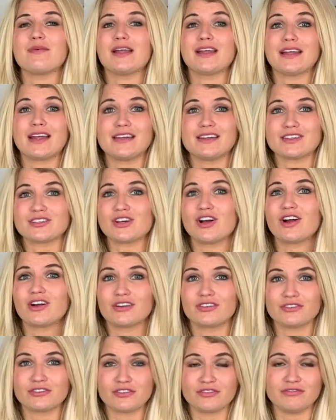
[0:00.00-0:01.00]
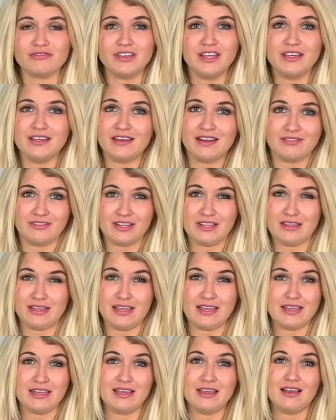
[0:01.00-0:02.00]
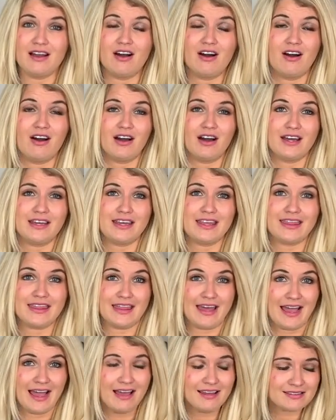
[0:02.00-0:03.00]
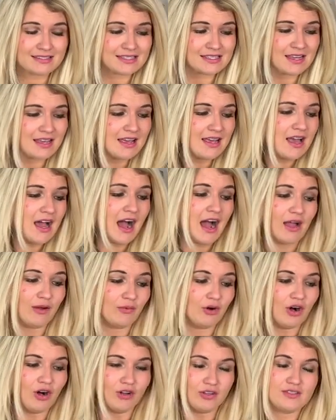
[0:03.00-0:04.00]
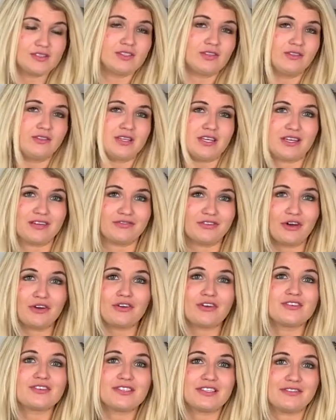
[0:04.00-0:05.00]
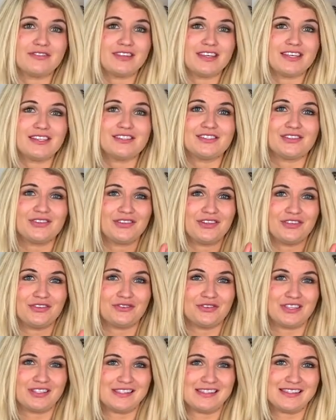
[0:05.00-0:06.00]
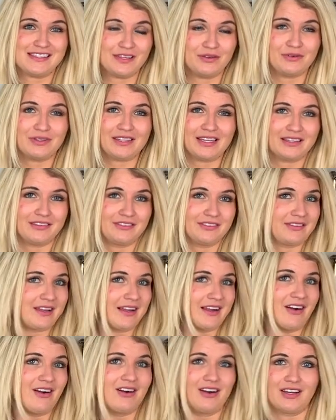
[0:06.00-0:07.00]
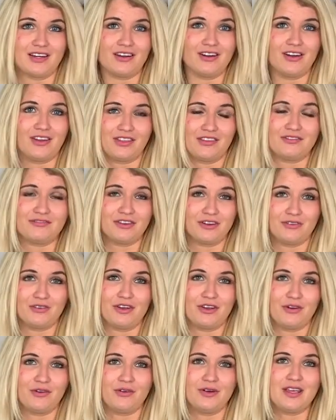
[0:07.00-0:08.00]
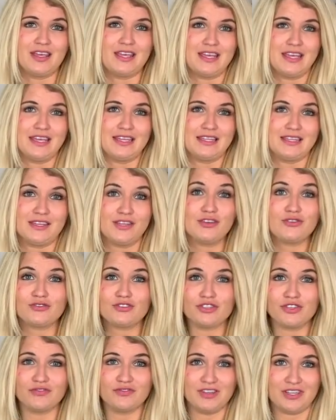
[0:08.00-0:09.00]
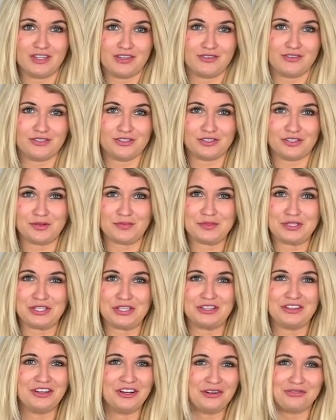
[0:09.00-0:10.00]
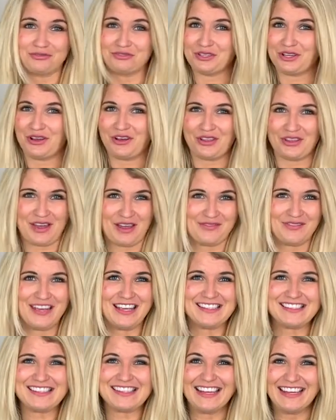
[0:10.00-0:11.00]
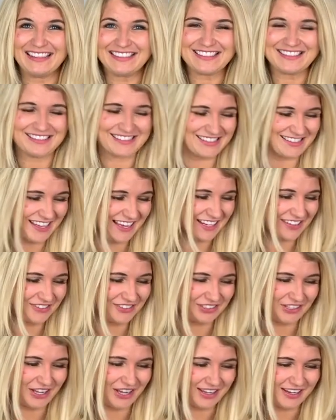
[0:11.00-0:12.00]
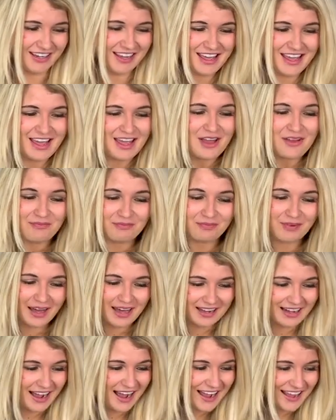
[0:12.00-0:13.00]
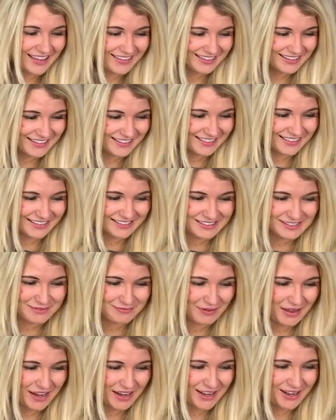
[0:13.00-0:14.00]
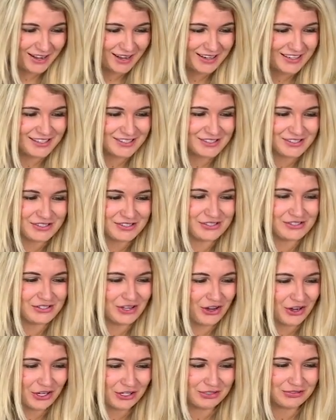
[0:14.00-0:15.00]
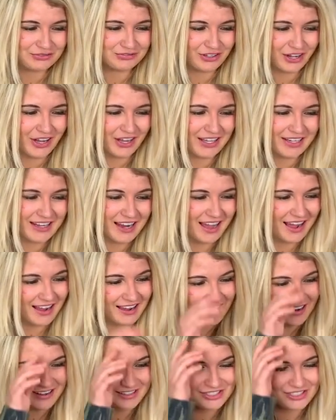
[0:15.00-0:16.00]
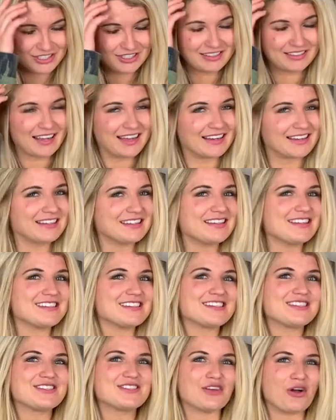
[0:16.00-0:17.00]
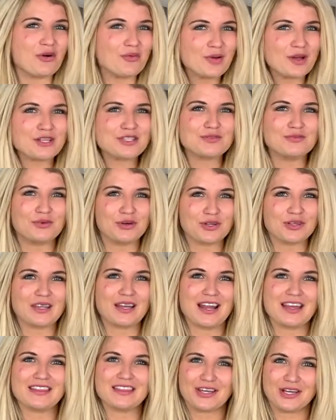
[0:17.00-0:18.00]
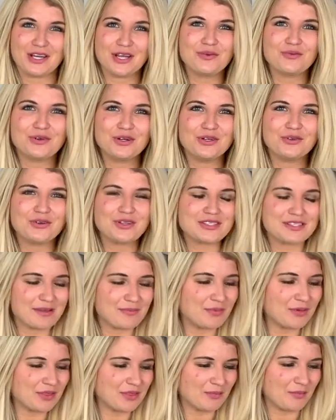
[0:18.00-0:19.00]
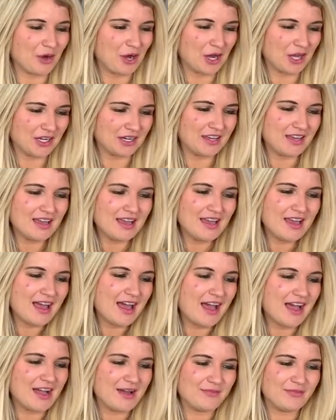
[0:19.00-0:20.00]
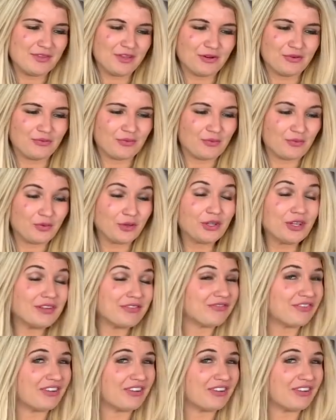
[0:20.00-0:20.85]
I kind of talk through fit and everything on that. I will also link photos of these so that you can see what they look like on, on the photo in the YouTube video description. Hopefully all that made sense. It was kind of a lot. But I think this pair is so fun. I actually liked these so much more than I thought I would once I put them on. Um, they're really